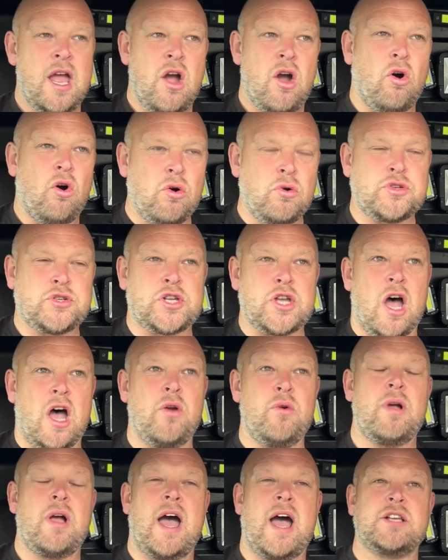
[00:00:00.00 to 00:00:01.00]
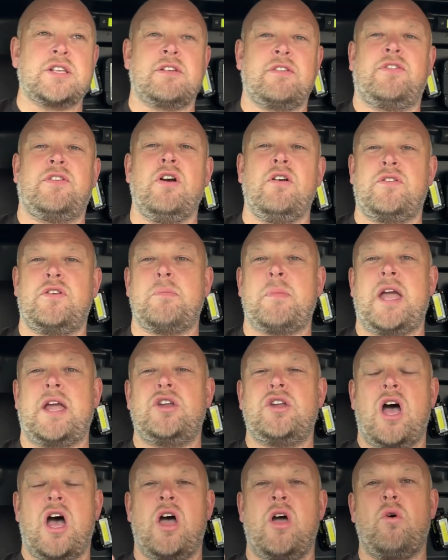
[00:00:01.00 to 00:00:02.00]
Also, as a few of you may
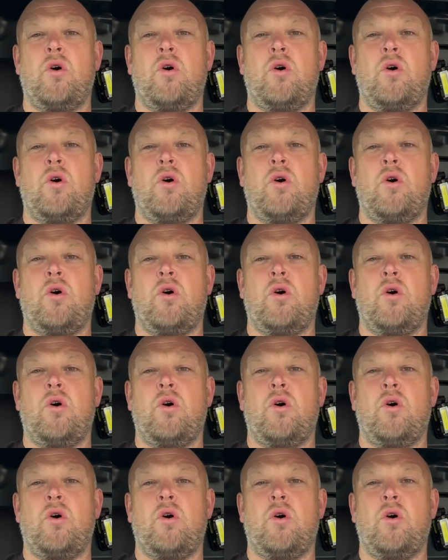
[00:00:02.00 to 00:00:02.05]
know,